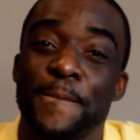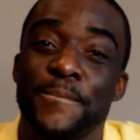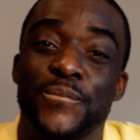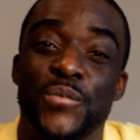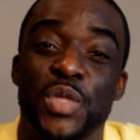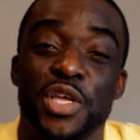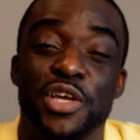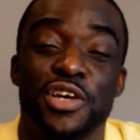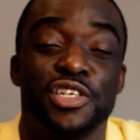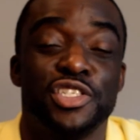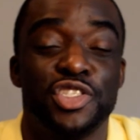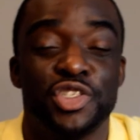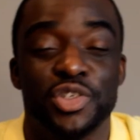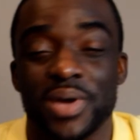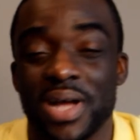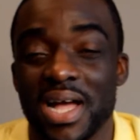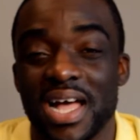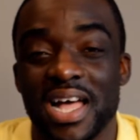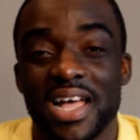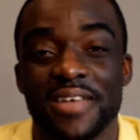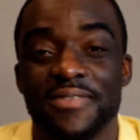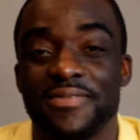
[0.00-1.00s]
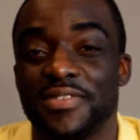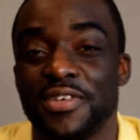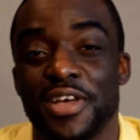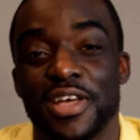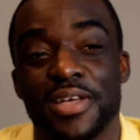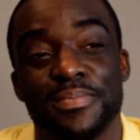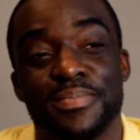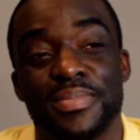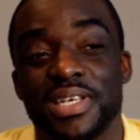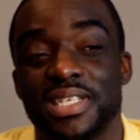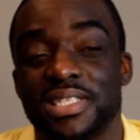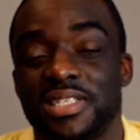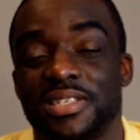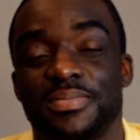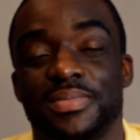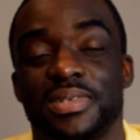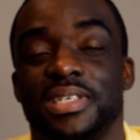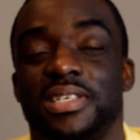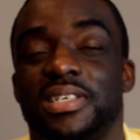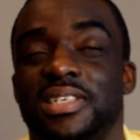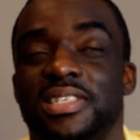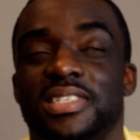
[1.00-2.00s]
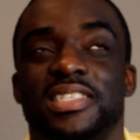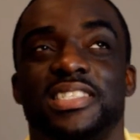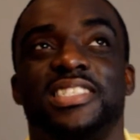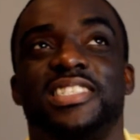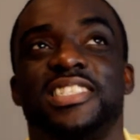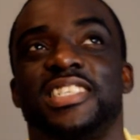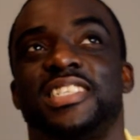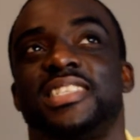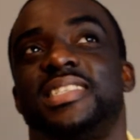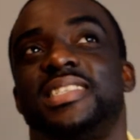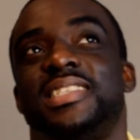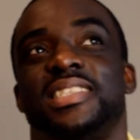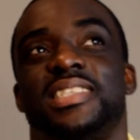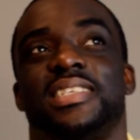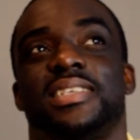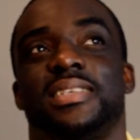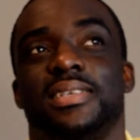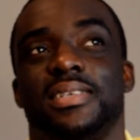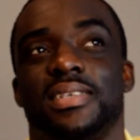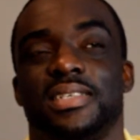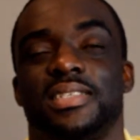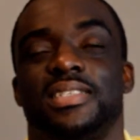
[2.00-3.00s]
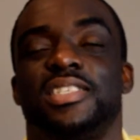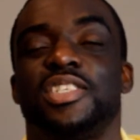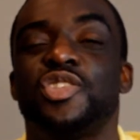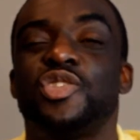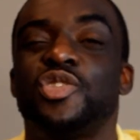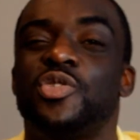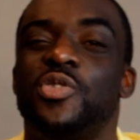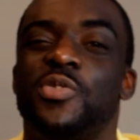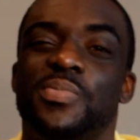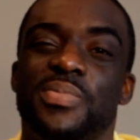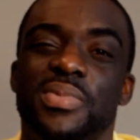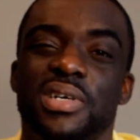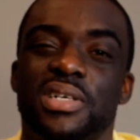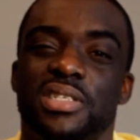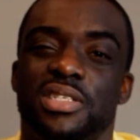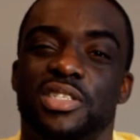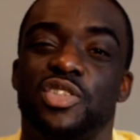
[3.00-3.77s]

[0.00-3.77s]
your drive, your ambition, because it's just so much.